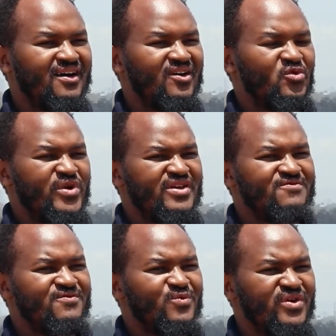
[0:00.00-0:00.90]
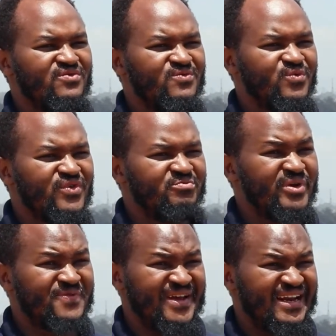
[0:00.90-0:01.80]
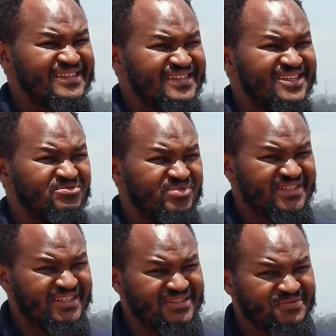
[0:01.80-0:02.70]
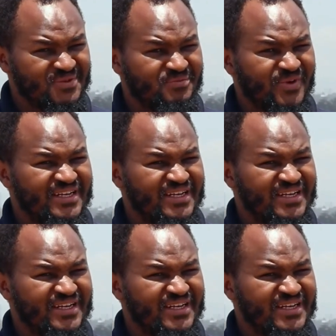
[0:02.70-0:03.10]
We've been financing the business from when